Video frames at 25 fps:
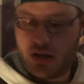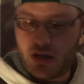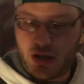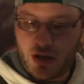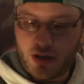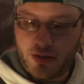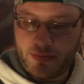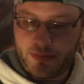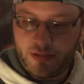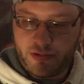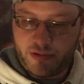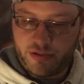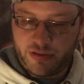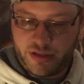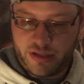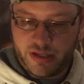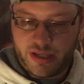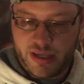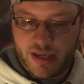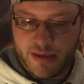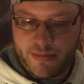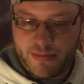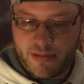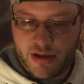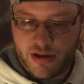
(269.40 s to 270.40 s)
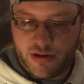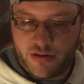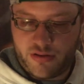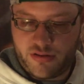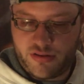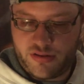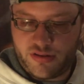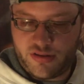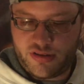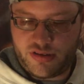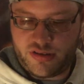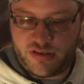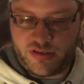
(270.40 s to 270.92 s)
I'll pull the game
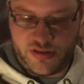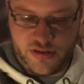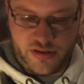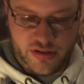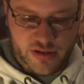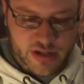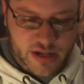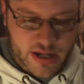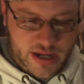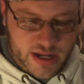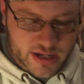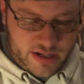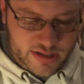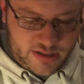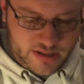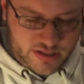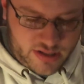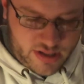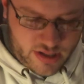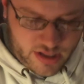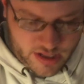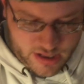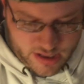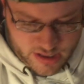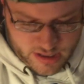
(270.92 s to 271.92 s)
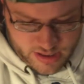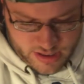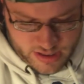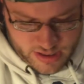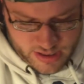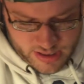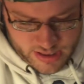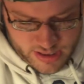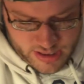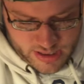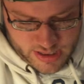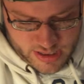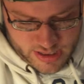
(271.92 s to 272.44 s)
out just so you guys
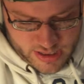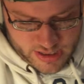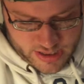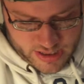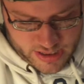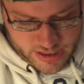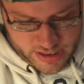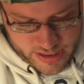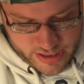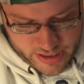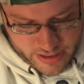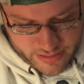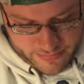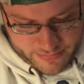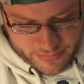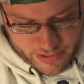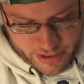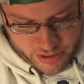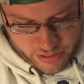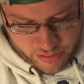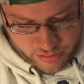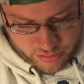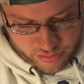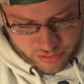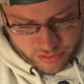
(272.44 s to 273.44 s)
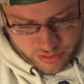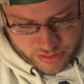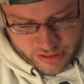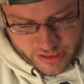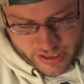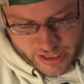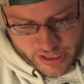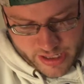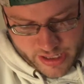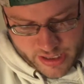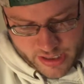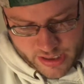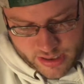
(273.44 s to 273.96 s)
can get a better look
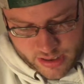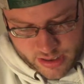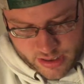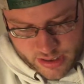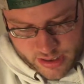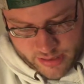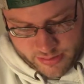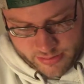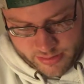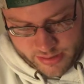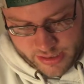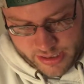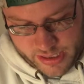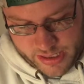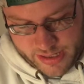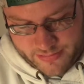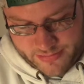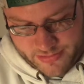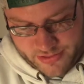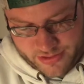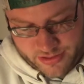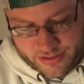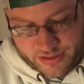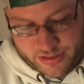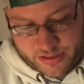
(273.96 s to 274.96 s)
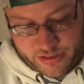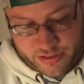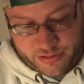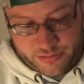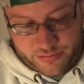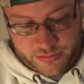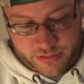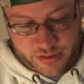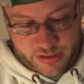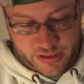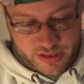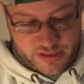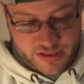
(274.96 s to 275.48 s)
at it. The games are in here
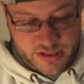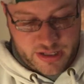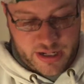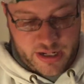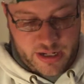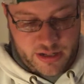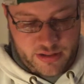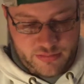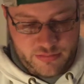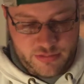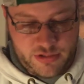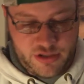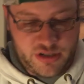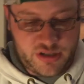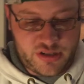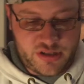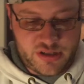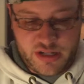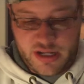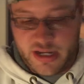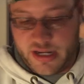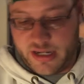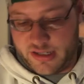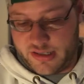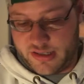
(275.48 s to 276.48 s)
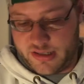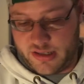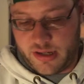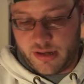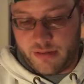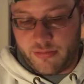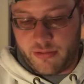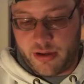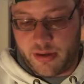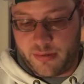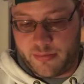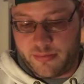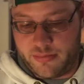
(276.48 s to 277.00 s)
really tight, which is nice. I
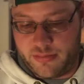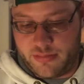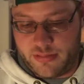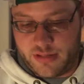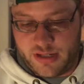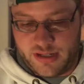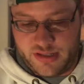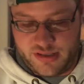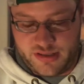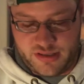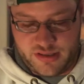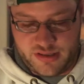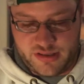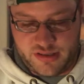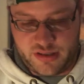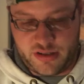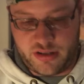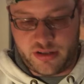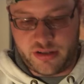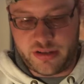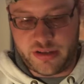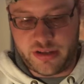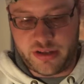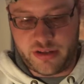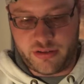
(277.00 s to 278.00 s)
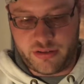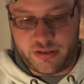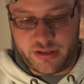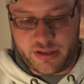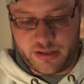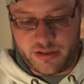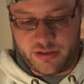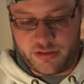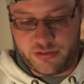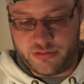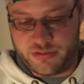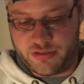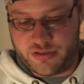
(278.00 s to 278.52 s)
want them nice and solid. They don't
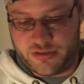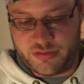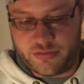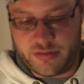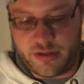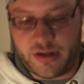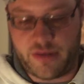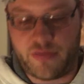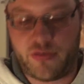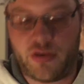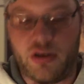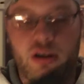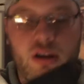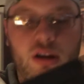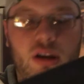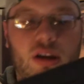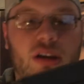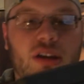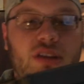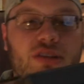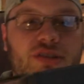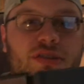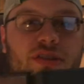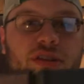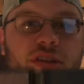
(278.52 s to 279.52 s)
get loose or whatever. So